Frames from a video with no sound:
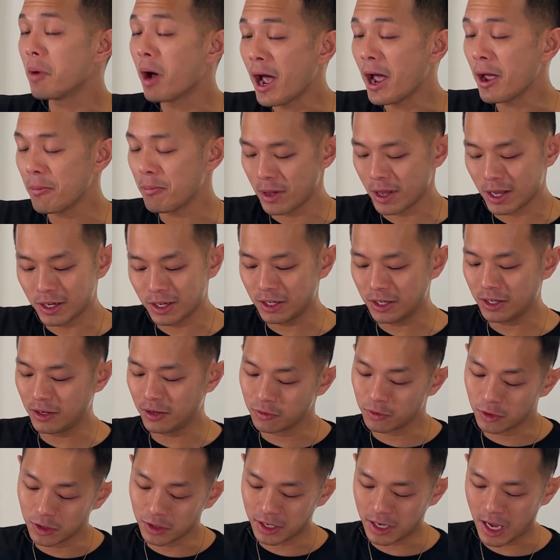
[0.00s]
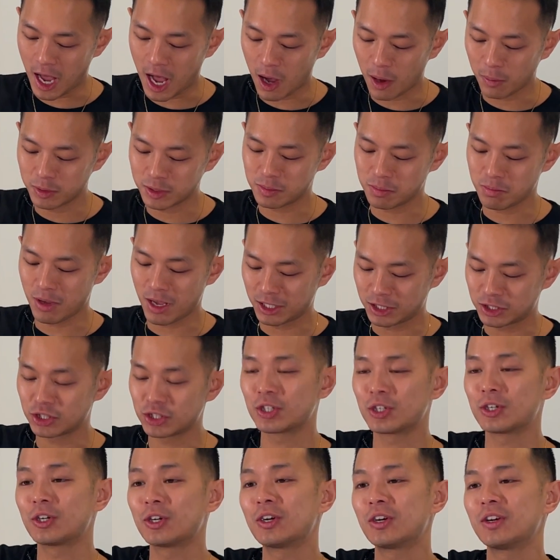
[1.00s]
my opinion, it really helps make
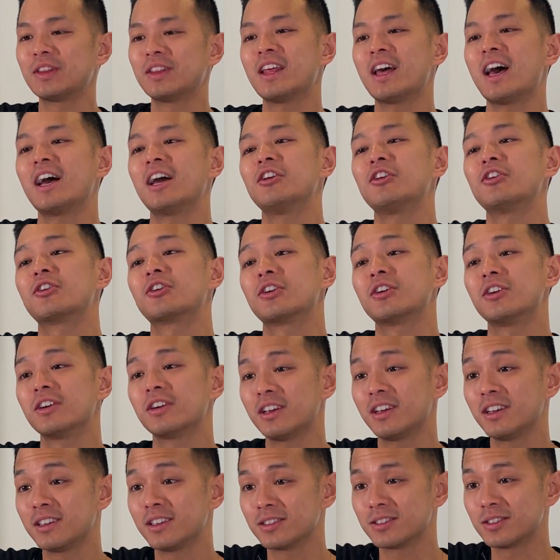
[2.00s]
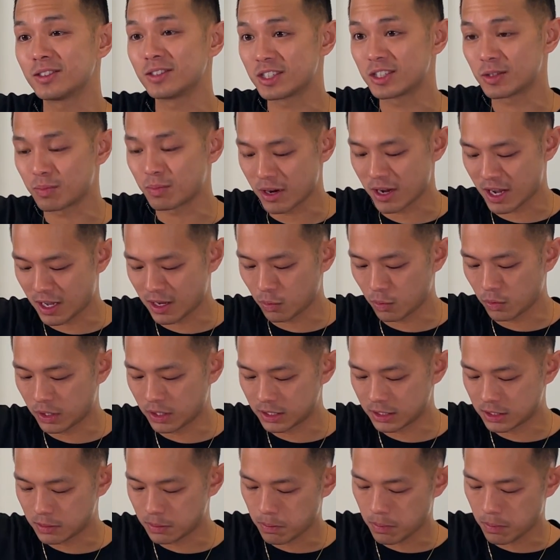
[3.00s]
sure that your cookie doesn't spread when it's